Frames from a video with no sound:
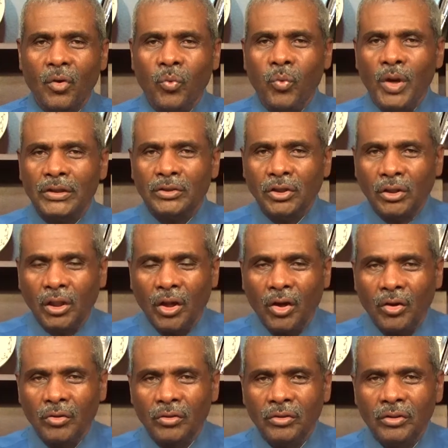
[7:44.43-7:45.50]
with the
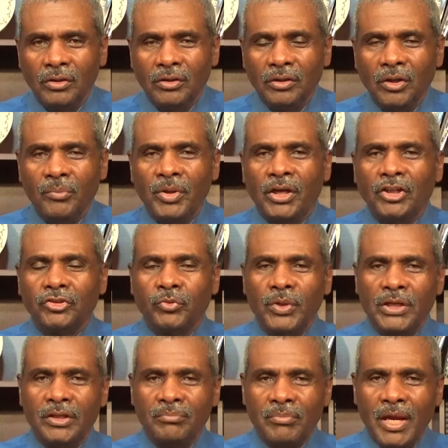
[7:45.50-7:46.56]
law because we
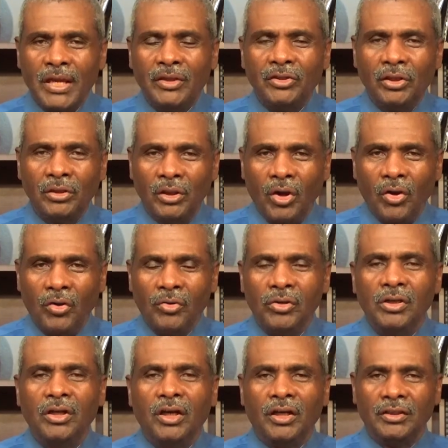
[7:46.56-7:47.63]
done made the law
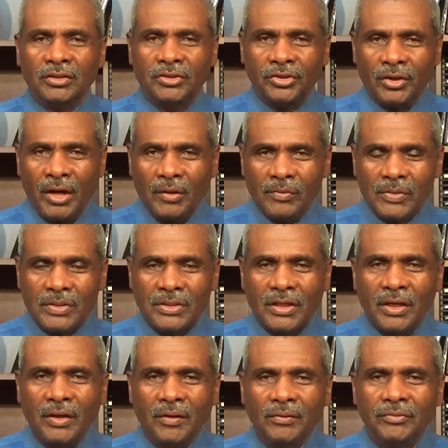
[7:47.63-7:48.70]
unto
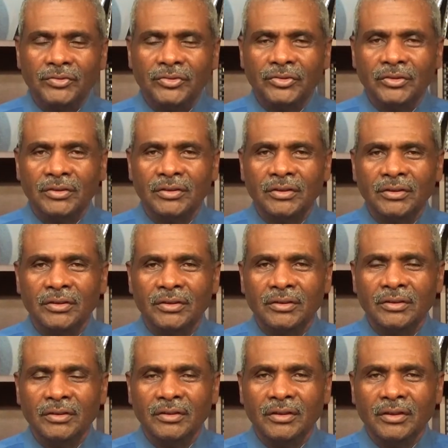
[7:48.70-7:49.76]
ourselves.
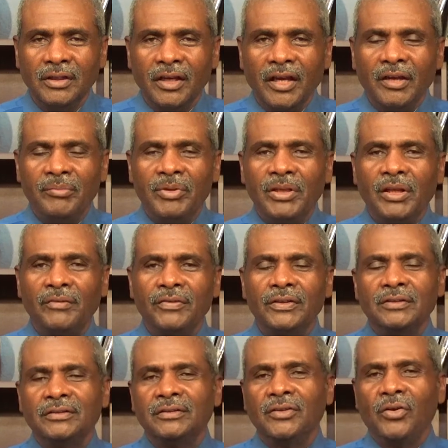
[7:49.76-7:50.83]
And beloved,
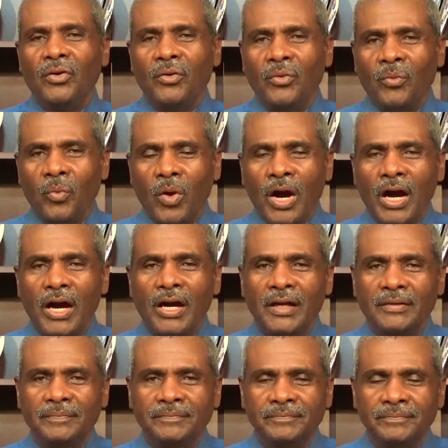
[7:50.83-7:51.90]
why?
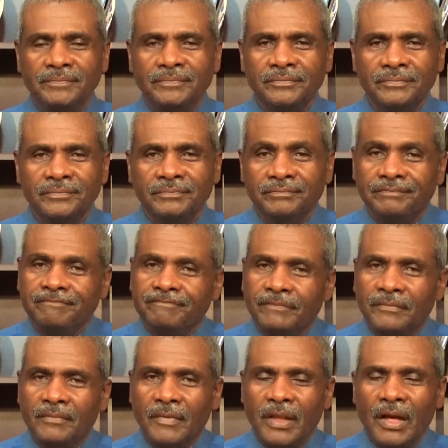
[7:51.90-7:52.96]

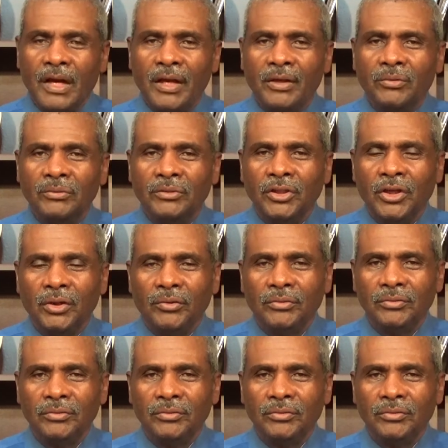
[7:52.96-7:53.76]
I don't know.